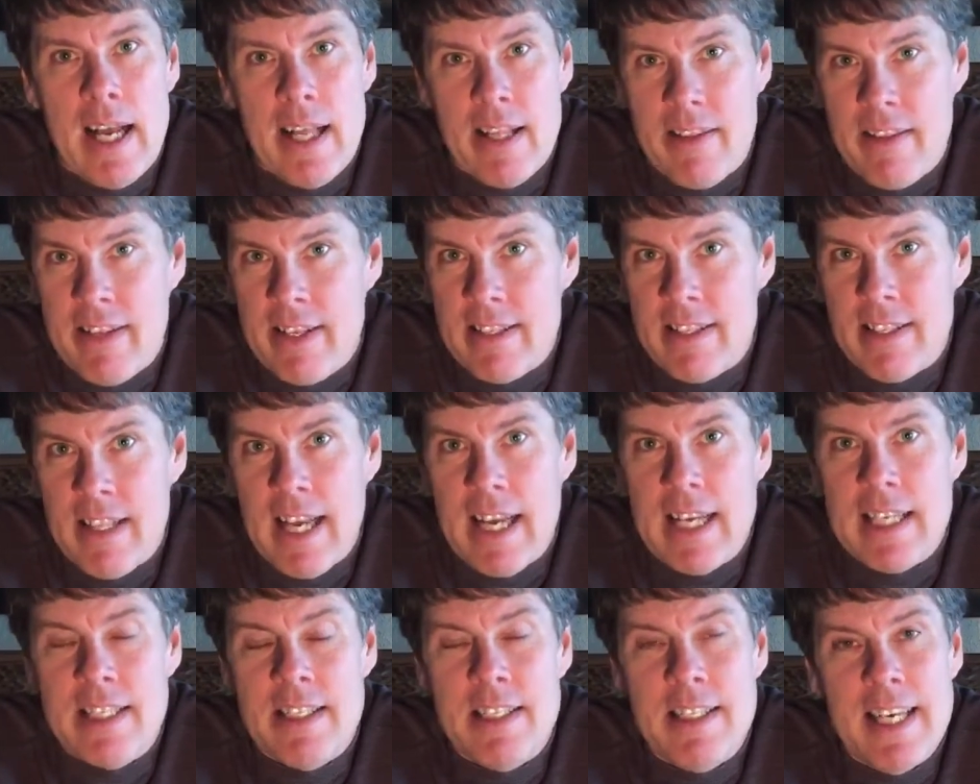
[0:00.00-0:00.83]
This
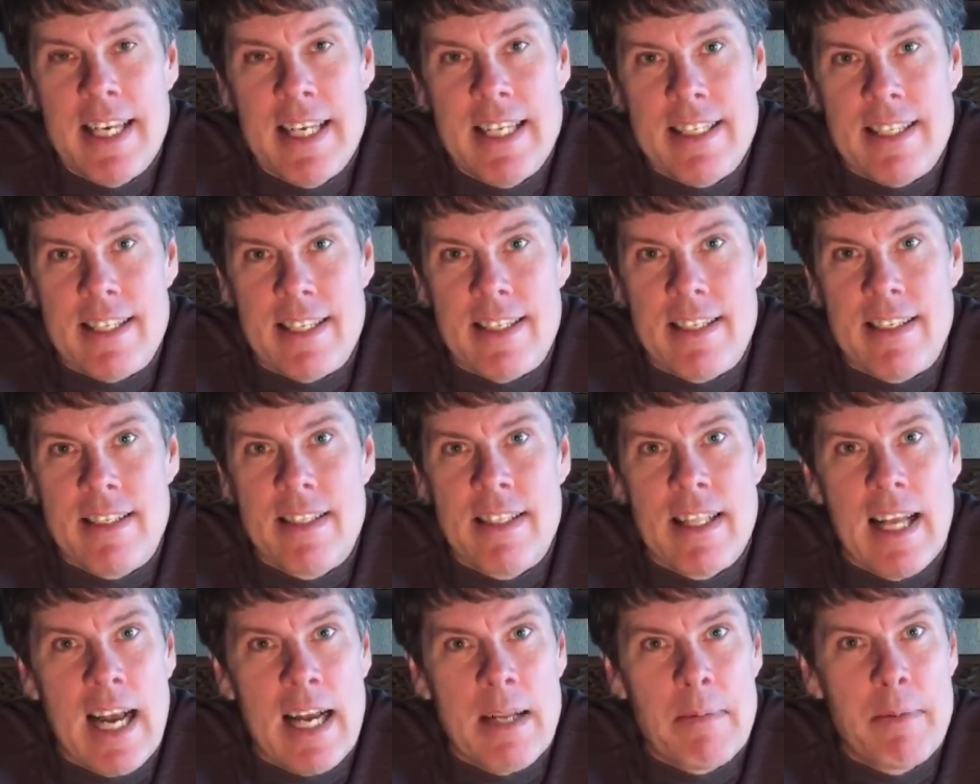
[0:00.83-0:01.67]
last season,
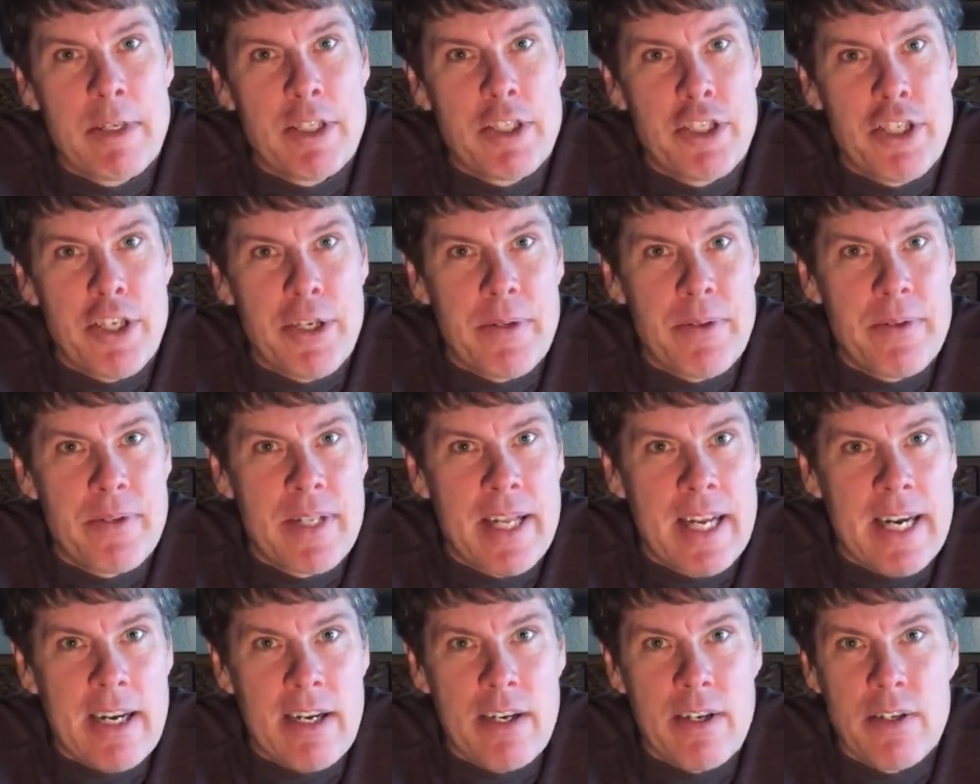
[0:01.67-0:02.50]
I've been shooting
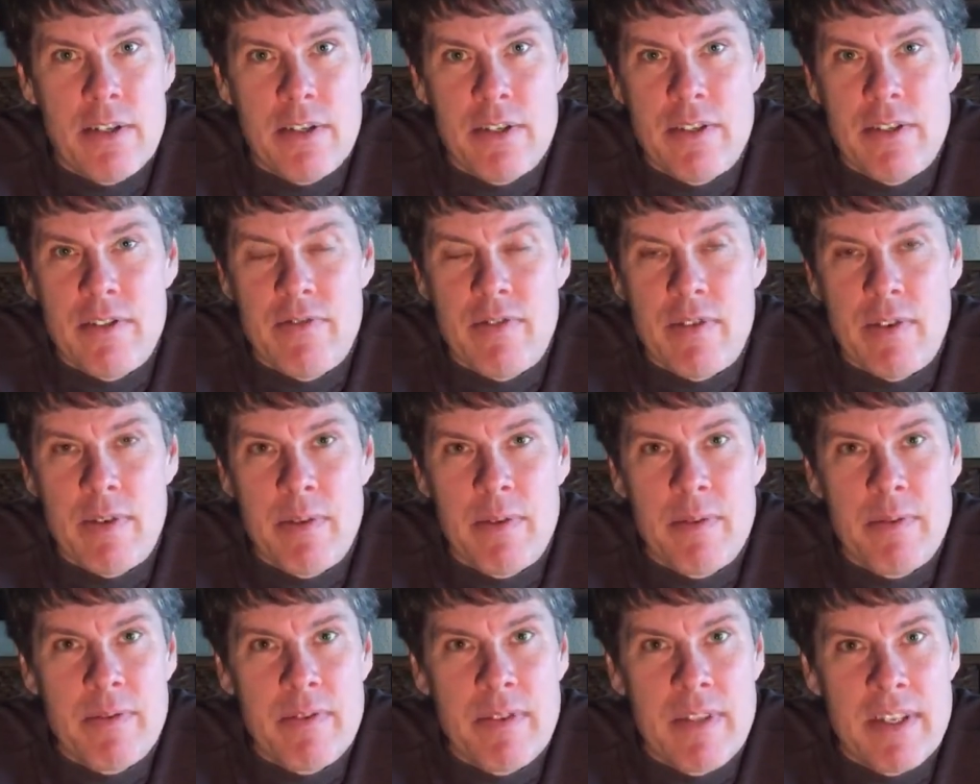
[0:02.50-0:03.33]
arrows,
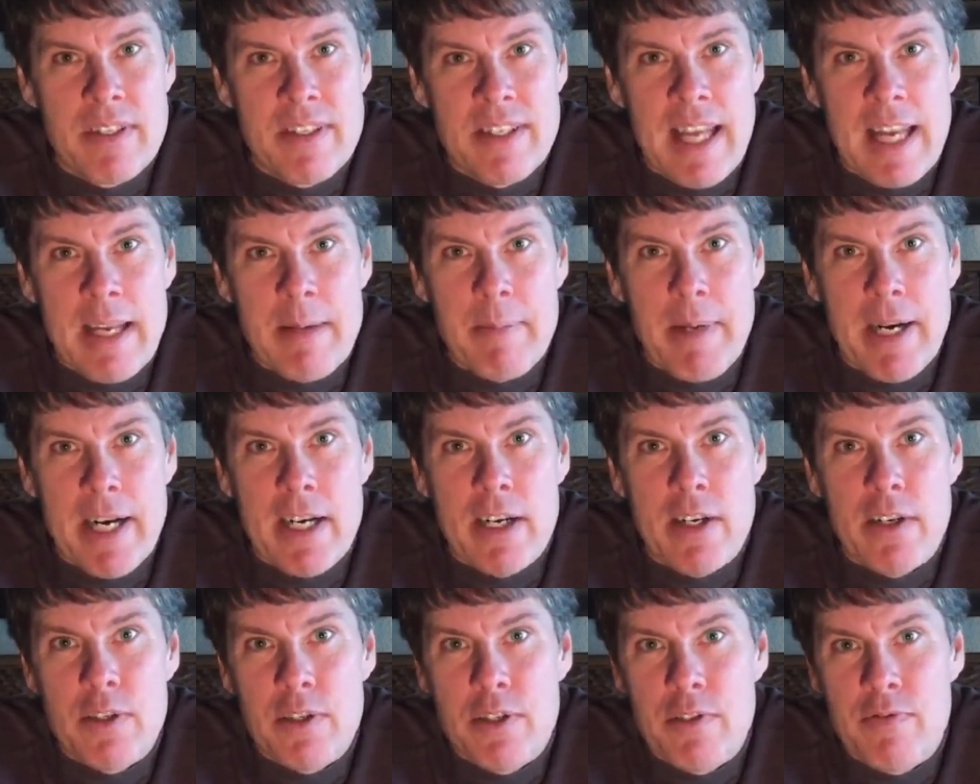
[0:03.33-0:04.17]
the same
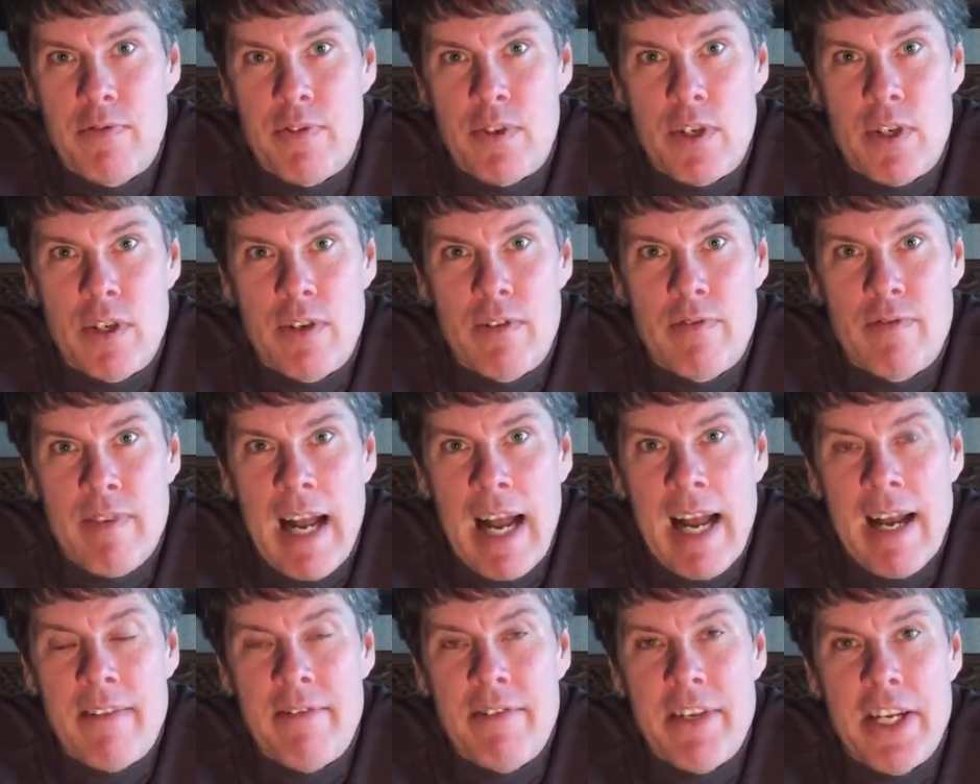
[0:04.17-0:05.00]
arrows for
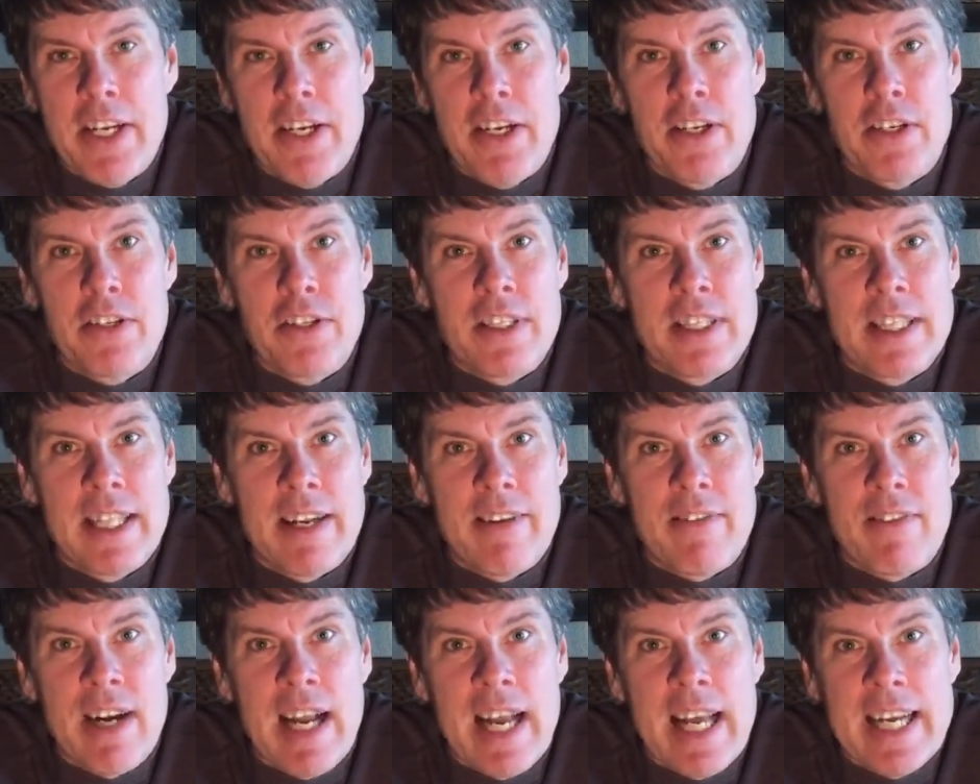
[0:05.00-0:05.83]
5 years and
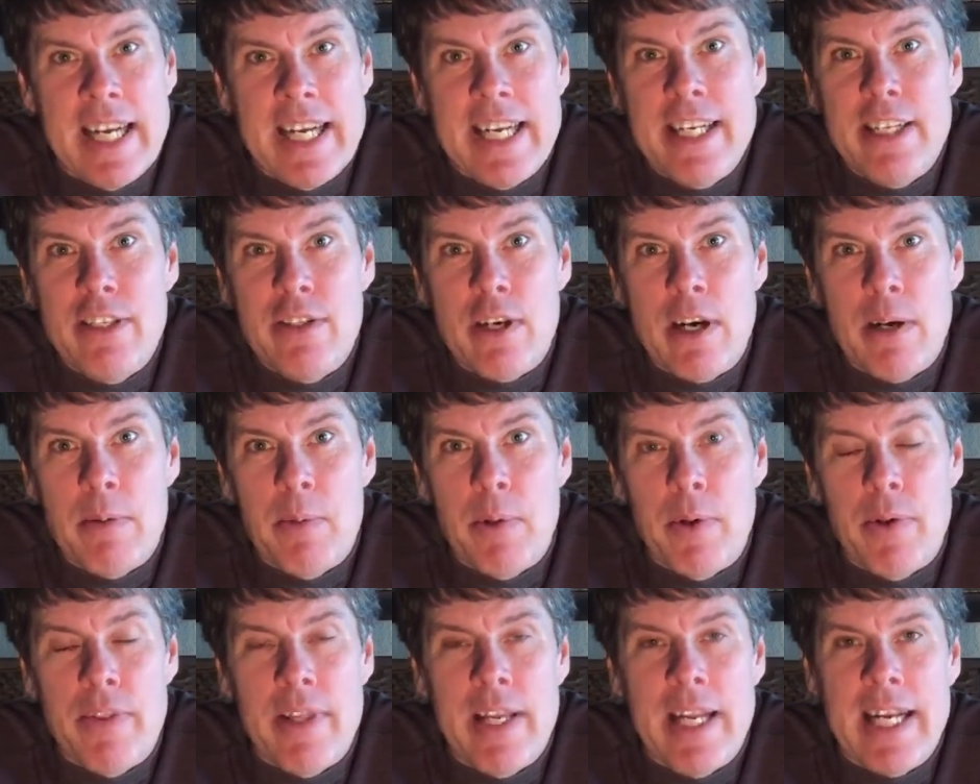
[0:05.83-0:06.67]
never had any trouble
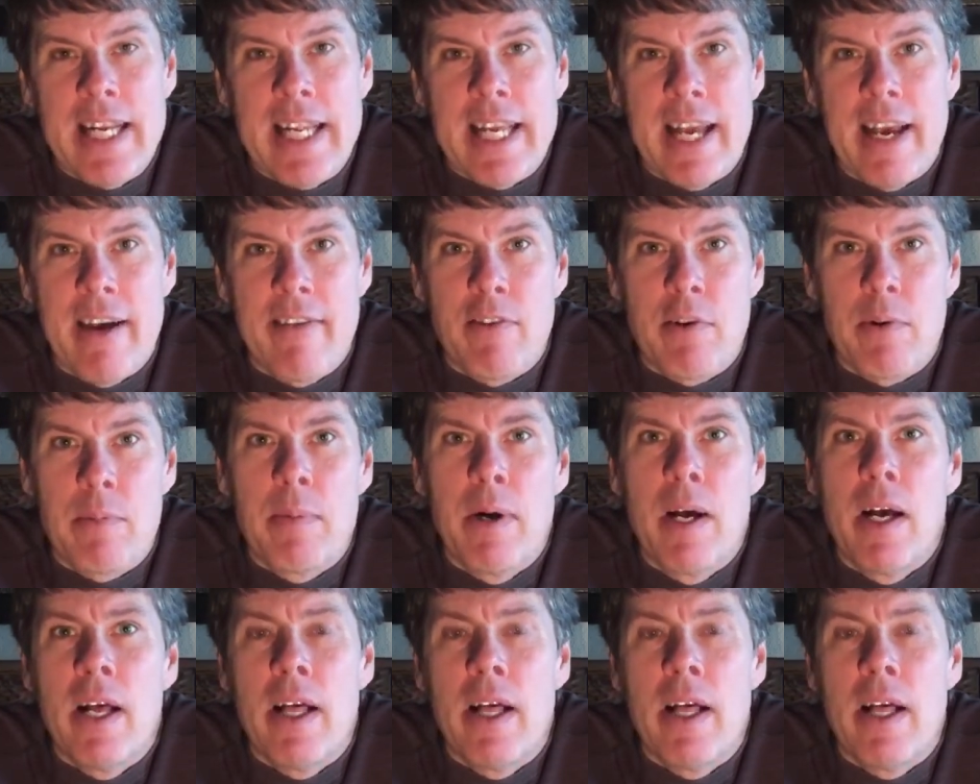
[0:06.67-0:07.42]
with any of them.